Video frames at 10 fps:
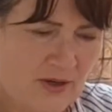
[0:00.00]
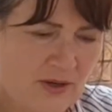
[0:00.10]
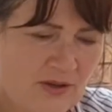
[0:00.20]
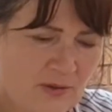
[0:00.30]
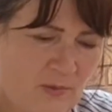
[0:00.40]

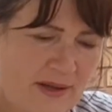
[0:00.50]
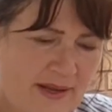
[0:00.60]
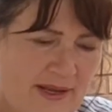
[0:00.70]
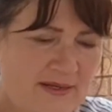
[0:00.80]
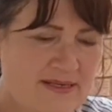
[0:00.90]
On the one
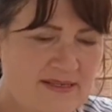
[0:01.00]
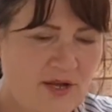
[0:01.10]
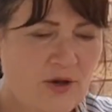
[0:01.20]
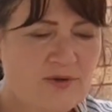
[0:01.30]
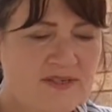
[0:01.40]
hand, his
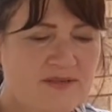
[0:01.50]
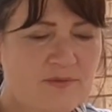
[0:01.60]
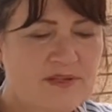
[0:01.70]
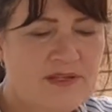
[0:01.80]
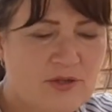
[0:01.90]
coat is
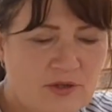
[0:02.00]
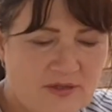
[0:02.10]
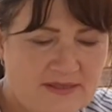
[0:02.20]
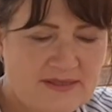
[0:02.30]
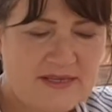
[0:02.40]
really
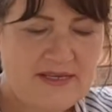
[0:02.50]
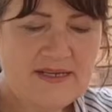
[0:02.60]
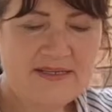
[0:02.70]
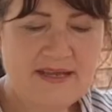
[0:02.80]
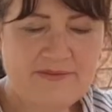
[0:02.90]
glossy,
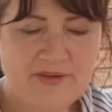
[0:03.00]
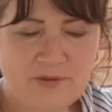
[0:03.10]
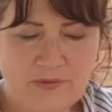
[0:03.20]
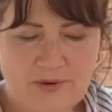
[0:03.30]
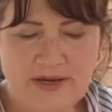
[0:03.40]
he's having
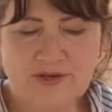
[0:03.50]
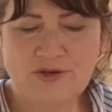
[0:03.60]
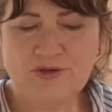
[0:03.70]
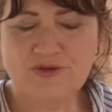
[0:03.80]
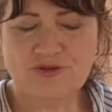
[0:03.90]
great
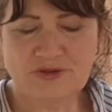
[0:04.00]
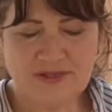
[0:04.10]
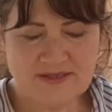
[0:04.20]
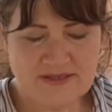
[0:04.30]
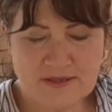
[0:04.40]

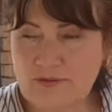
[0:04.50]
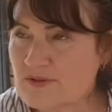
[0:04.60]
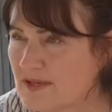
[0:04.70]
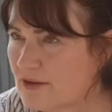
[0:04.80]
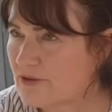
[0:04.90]
nutrients, he
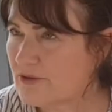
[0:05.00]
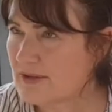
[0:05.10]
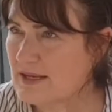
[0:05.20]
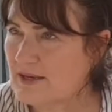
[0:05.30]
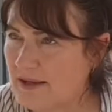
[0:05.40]
looks healthy, like